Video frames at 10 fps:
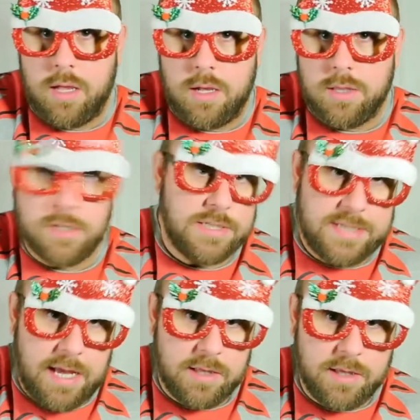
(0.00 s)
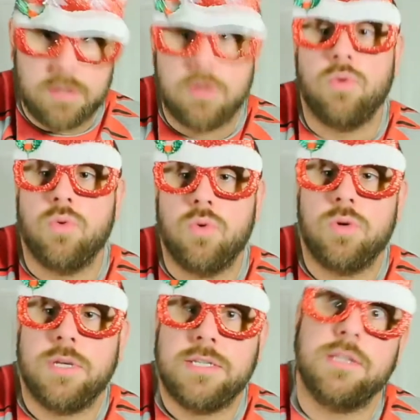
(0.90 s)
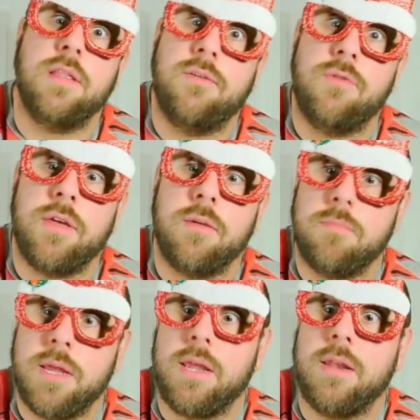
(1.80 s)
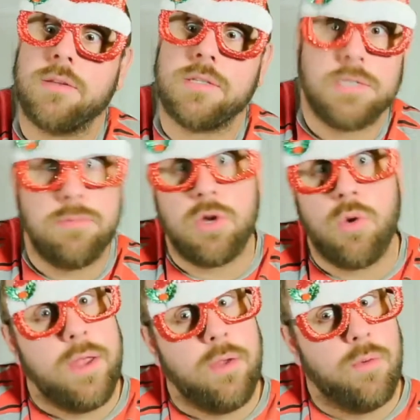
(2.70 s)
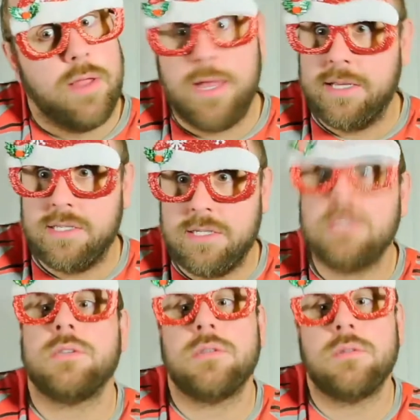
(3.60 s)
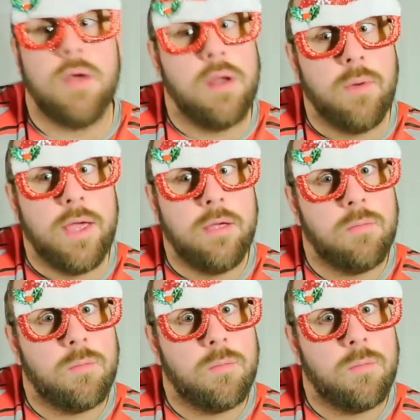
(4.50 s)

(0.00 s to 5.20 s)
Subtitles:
there's Sally, who is in love with him, but he doesn't seem to quite realize it right away.